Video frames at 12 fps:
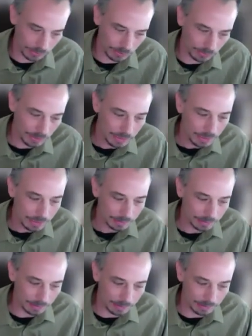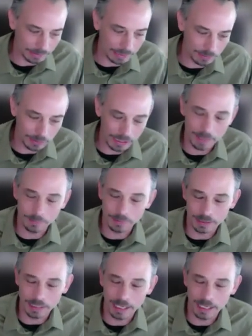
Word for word: So it, that's what happened in